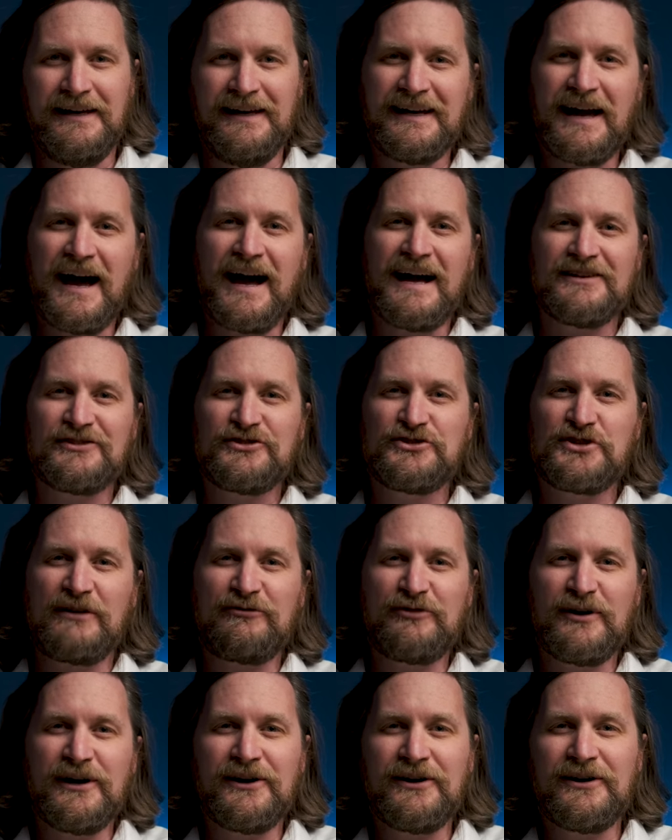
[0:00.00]
Hey guys,
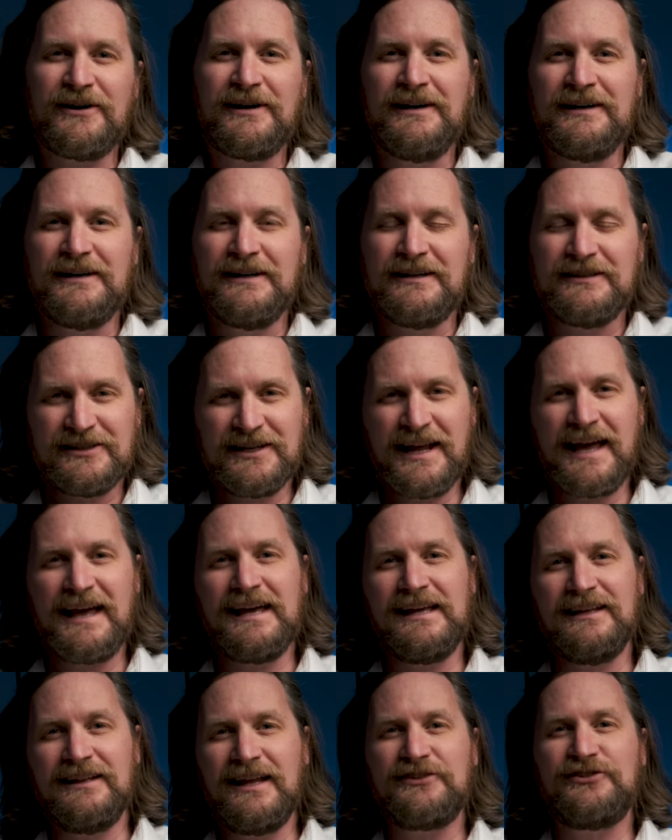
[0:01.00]
Jeff here.
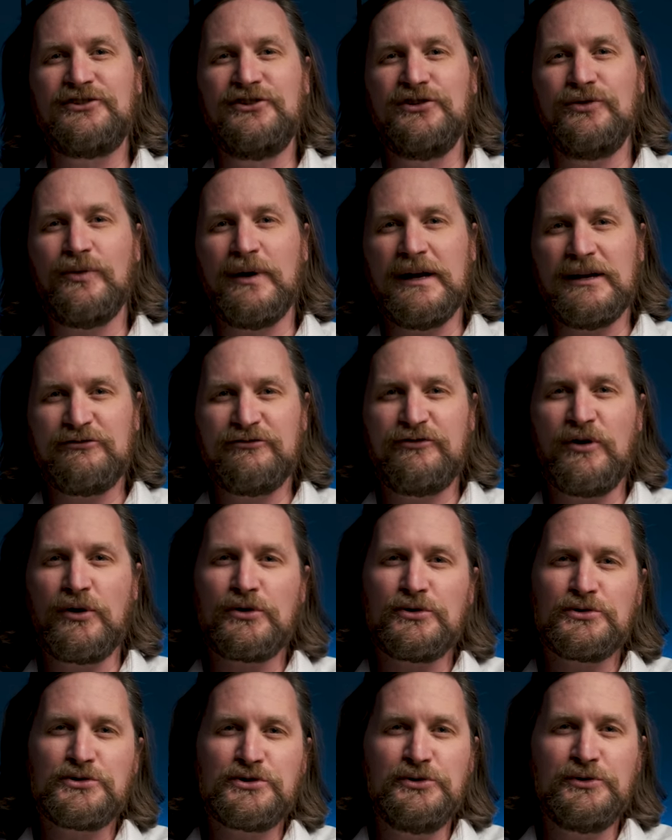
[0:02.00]
Today, let's do a
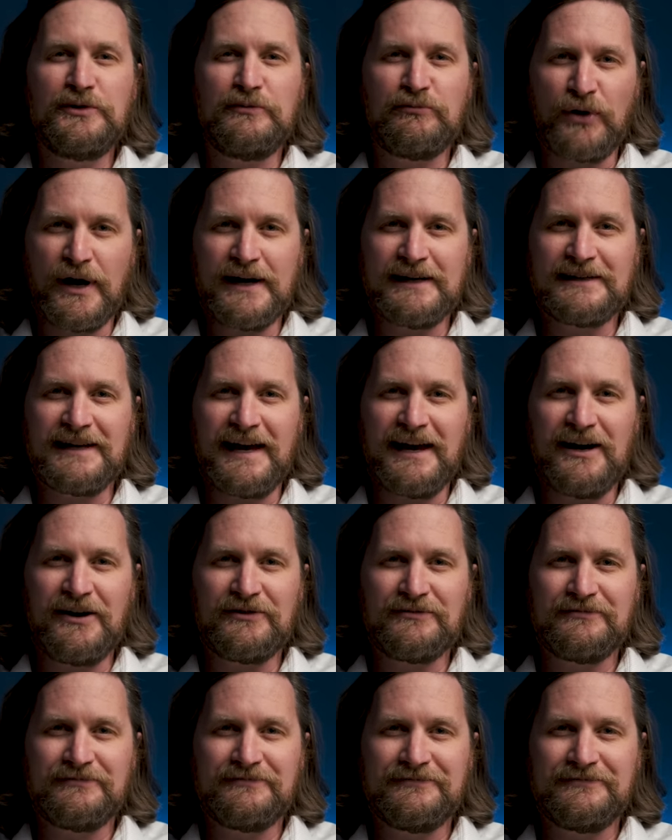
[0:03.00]
photo shoot breakdown.